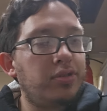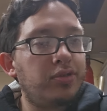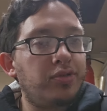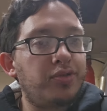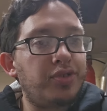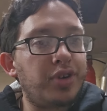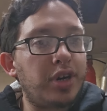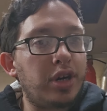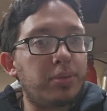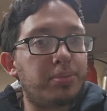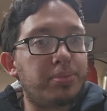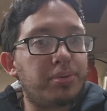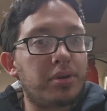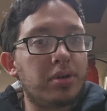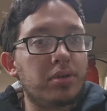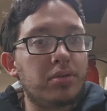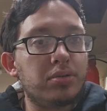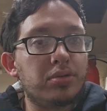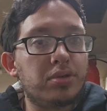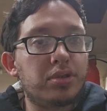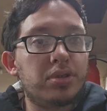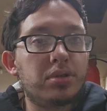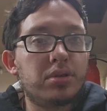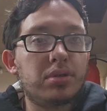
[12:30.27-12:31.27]

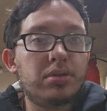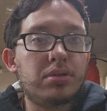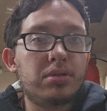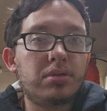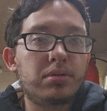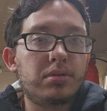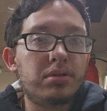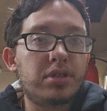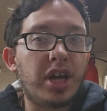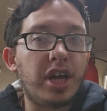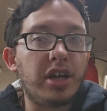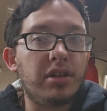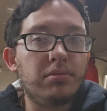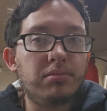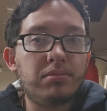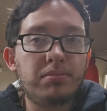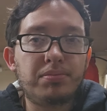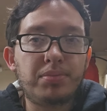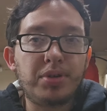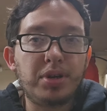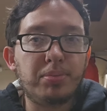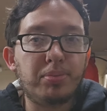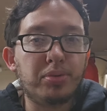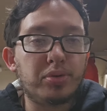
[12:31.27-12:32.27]
Felpros that
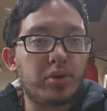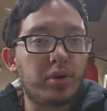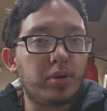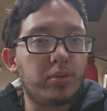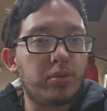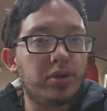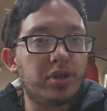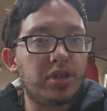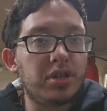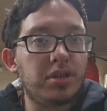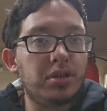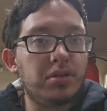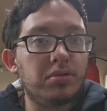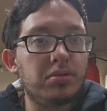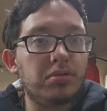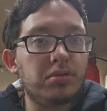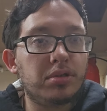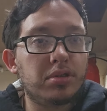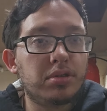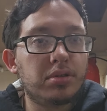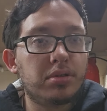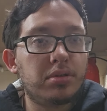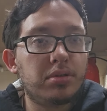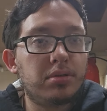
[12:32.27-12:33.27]
people don't want to use.